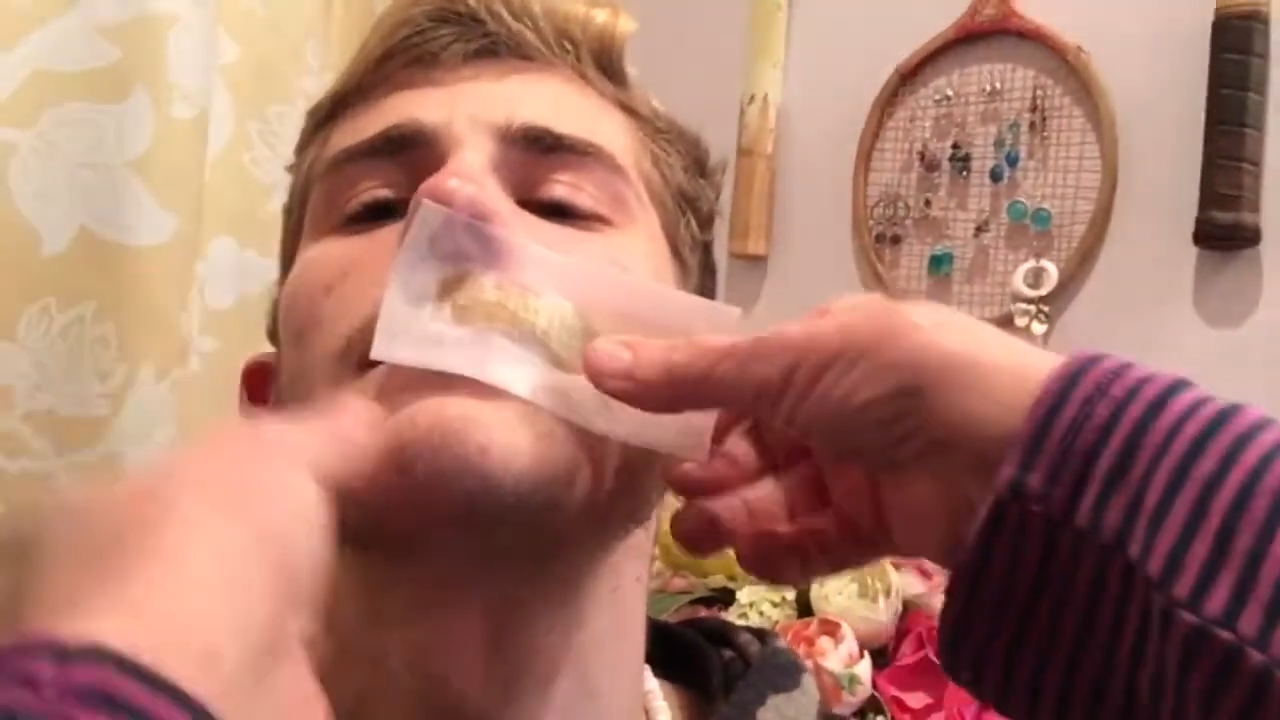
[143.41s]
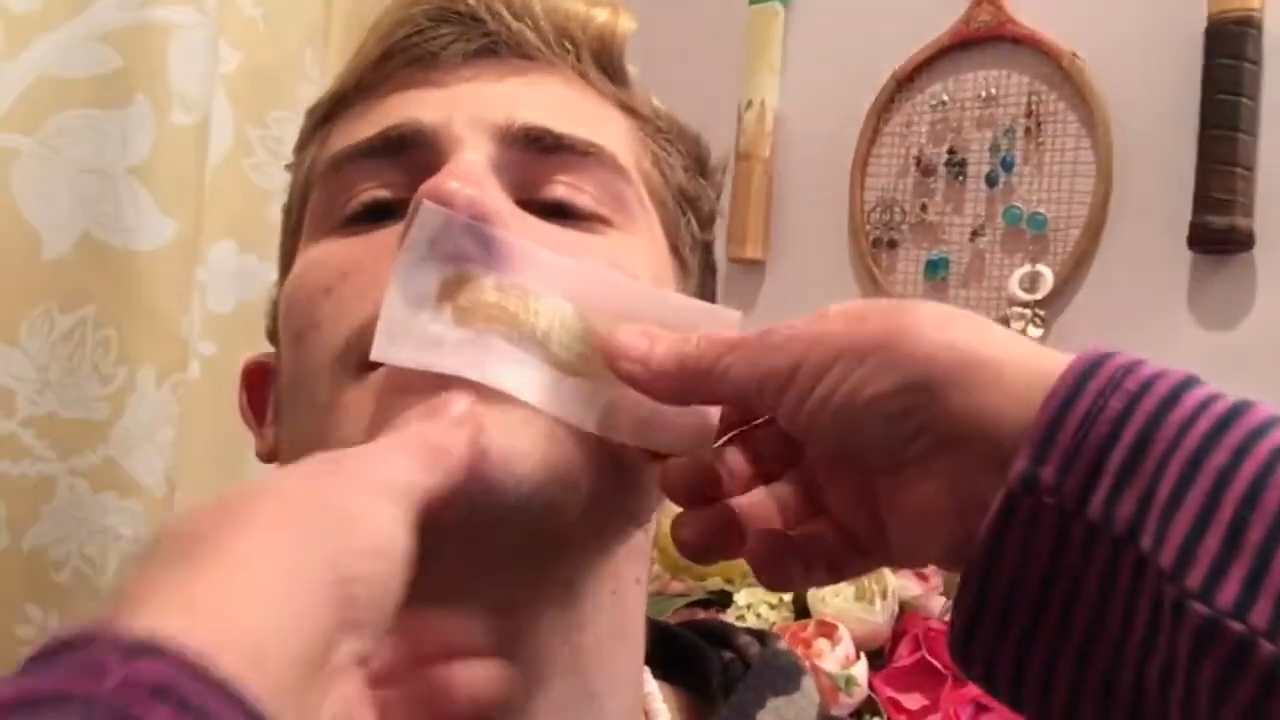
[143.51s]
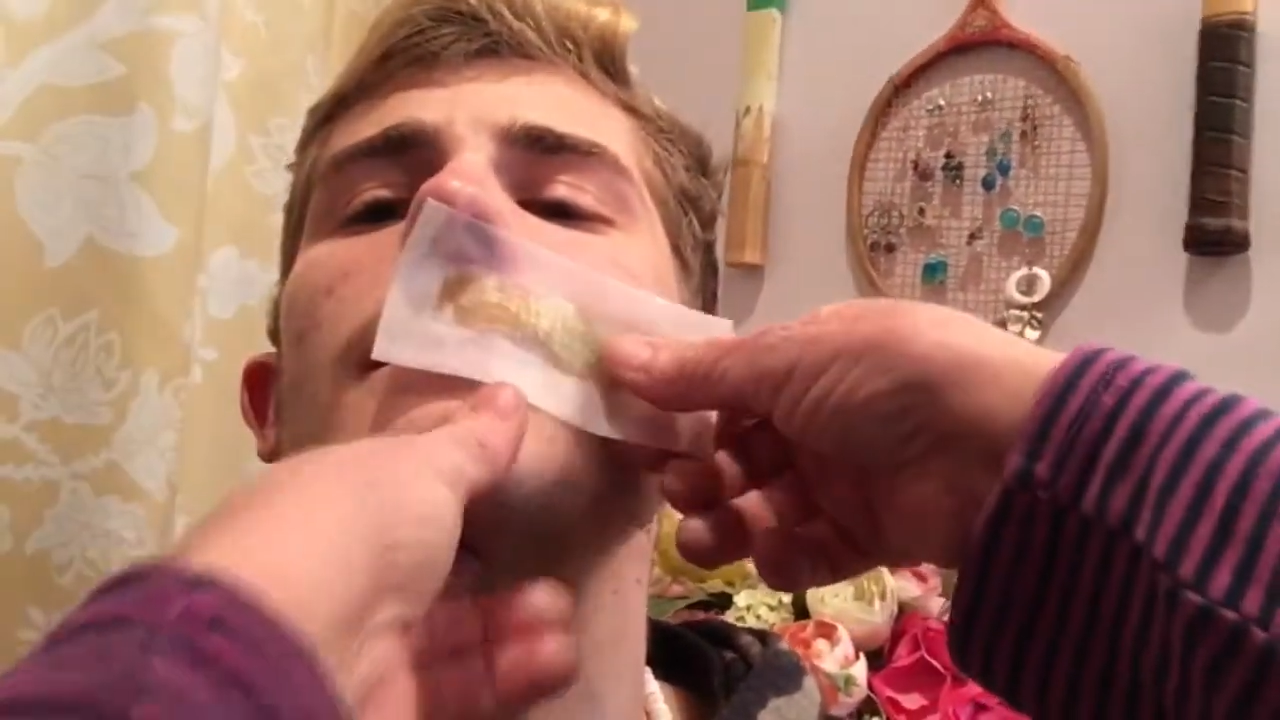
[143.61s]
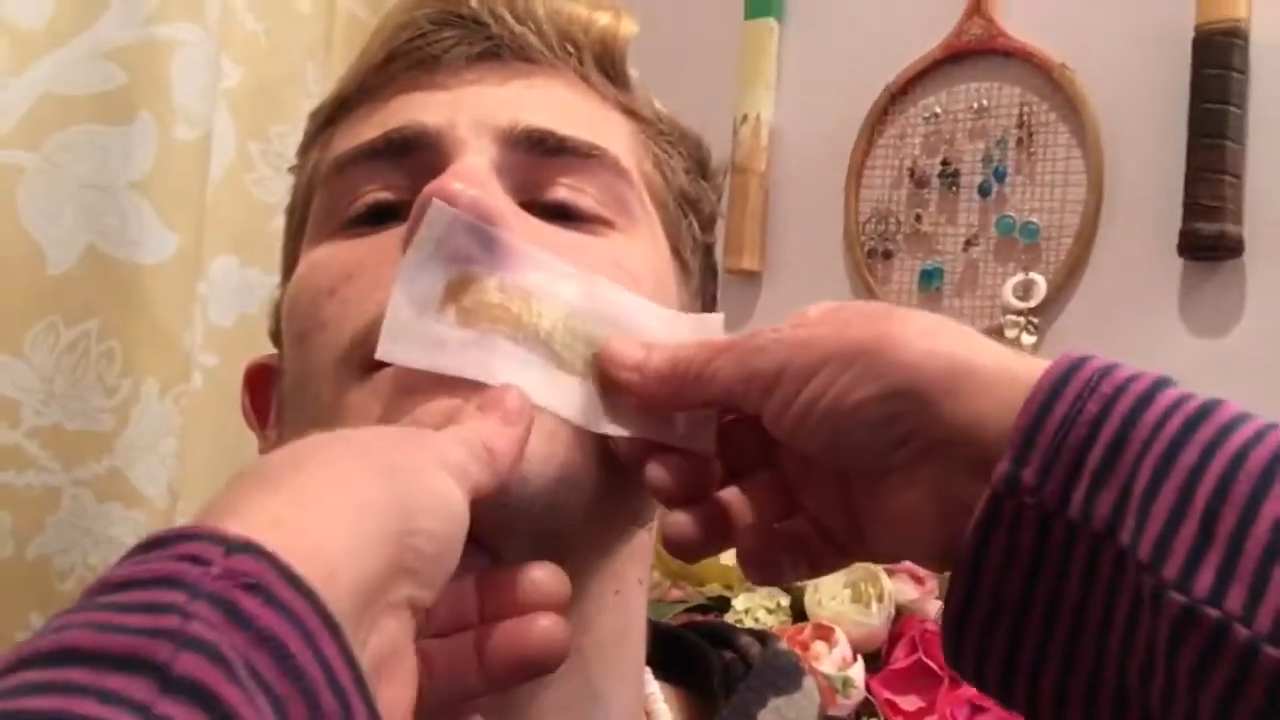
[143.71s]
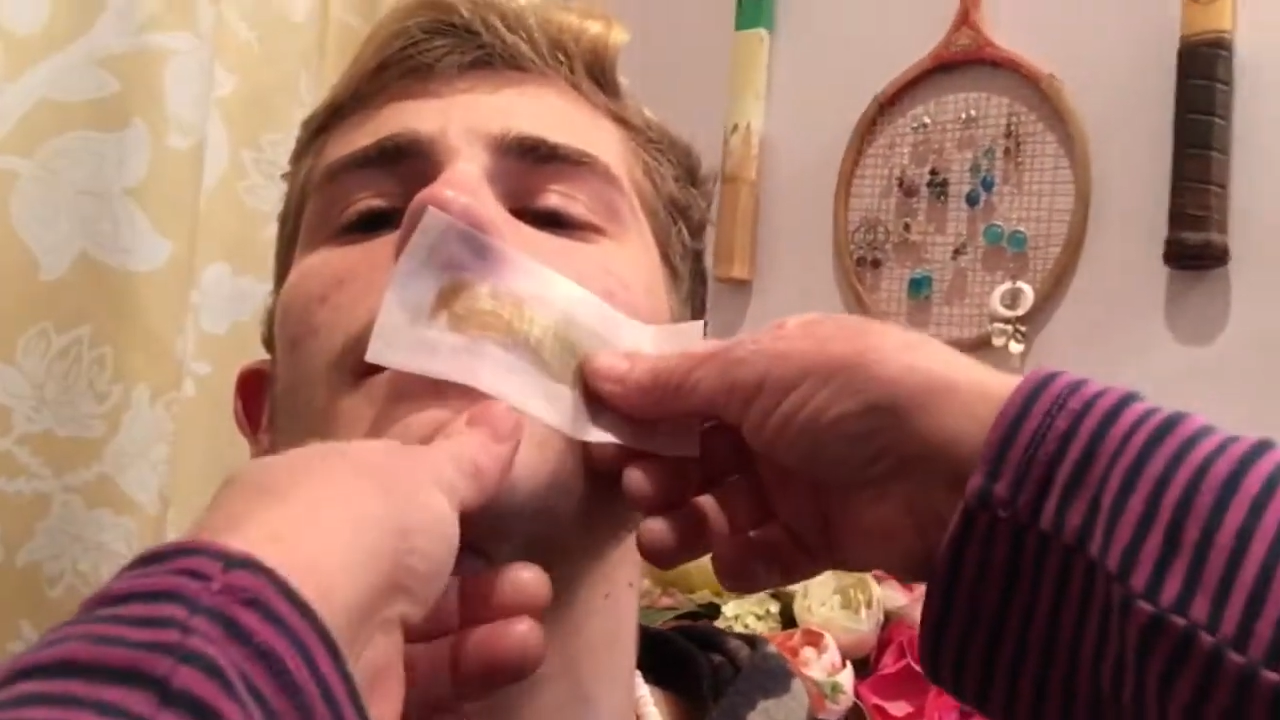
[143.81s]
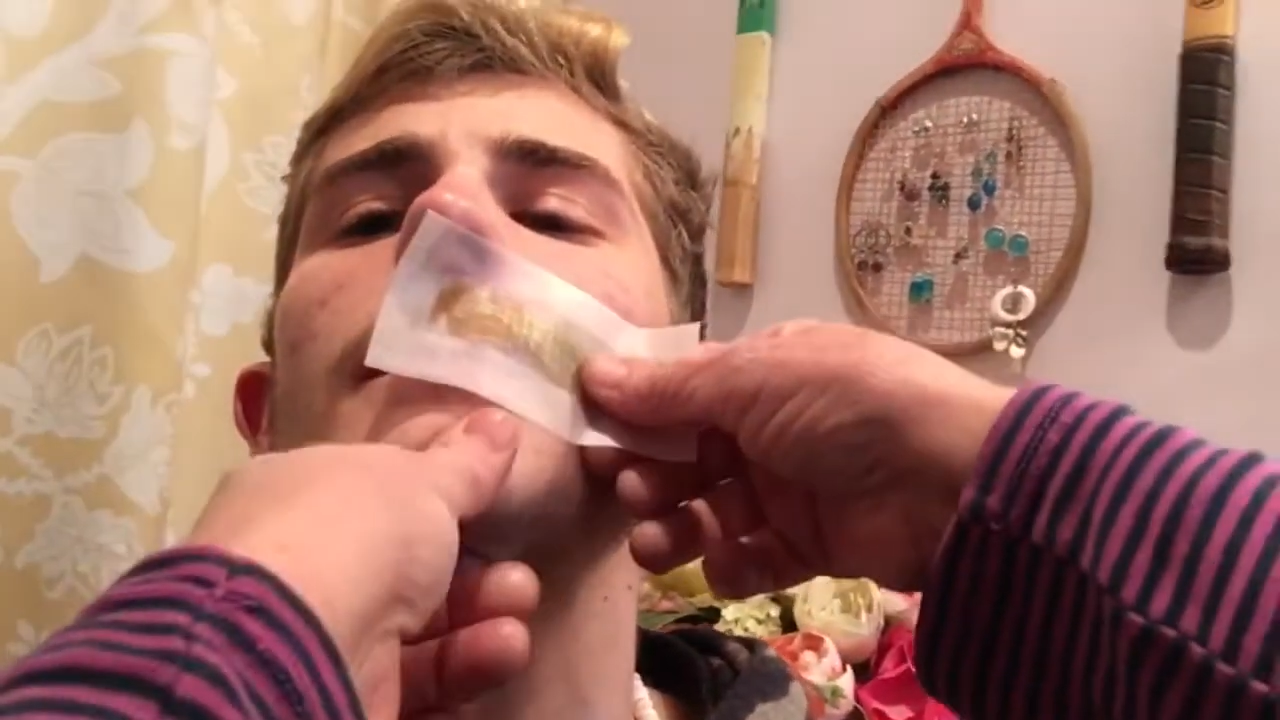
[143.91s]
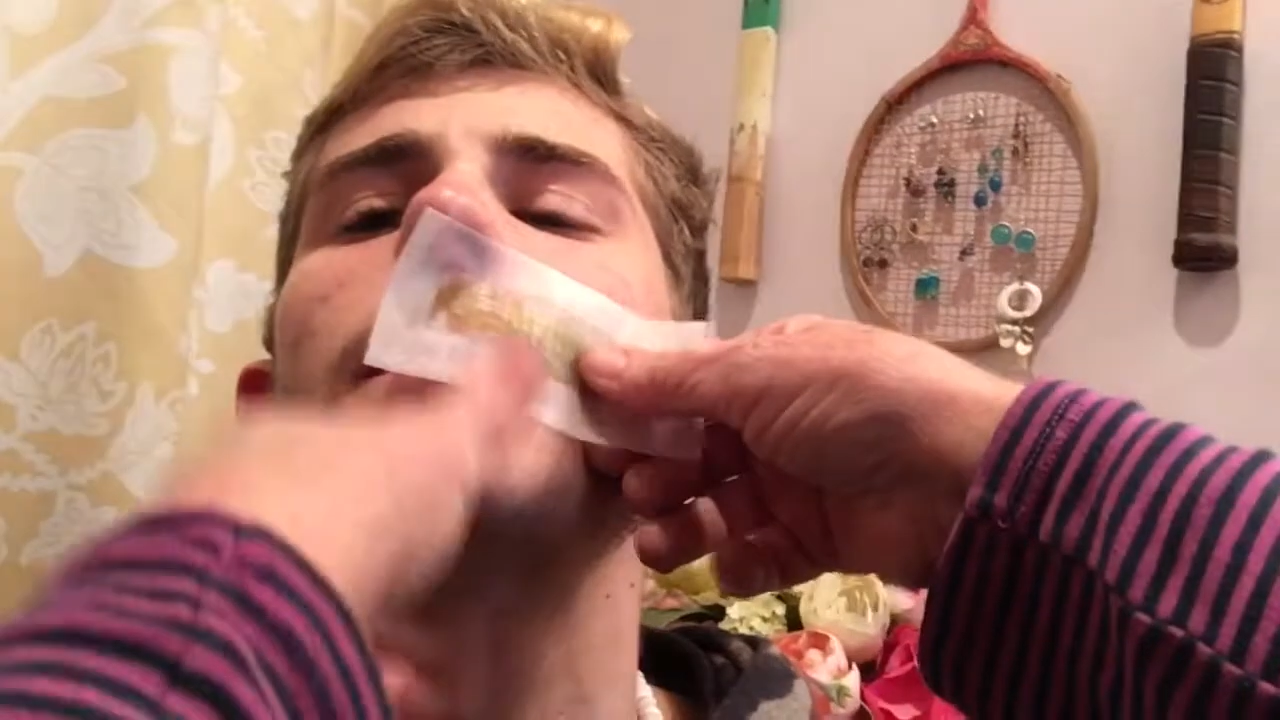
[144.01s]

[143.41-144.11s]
It's going to hurt